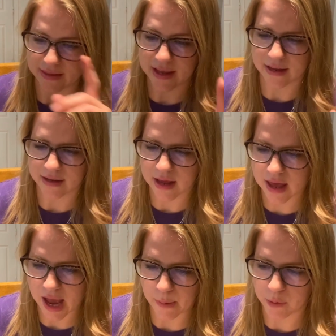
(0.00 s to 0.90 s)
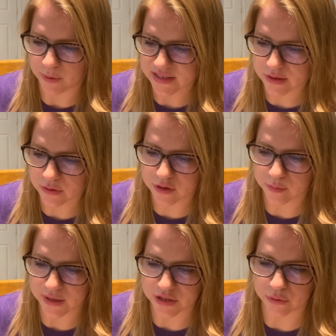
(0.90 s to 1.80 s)
then I will bless those who
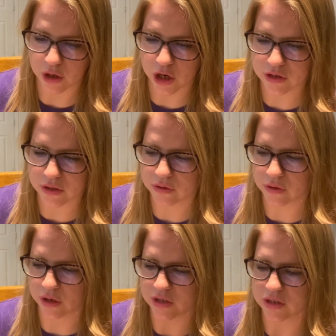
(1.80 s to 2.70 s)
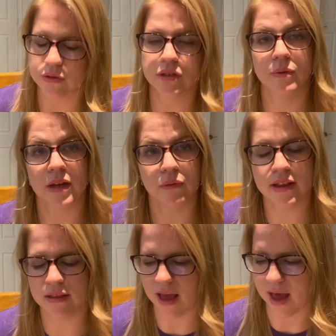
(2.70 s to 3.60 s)
bless you, curse those who curse you. So when I
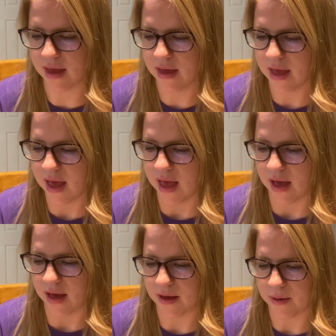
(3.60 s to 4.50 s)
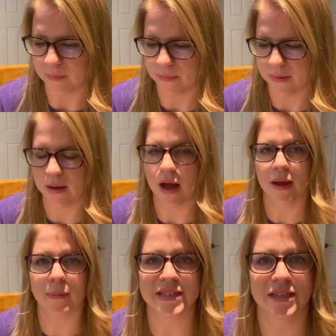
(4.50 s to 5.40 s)
read that,
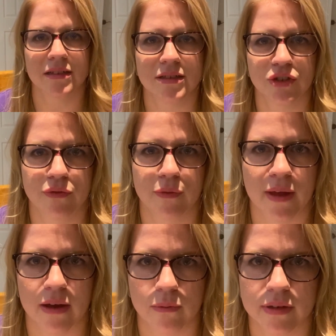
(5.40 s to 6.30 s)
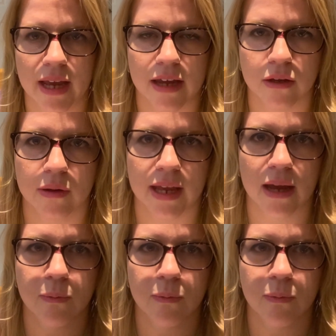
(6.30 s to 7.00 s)
I basically took from that, well, yeah, you get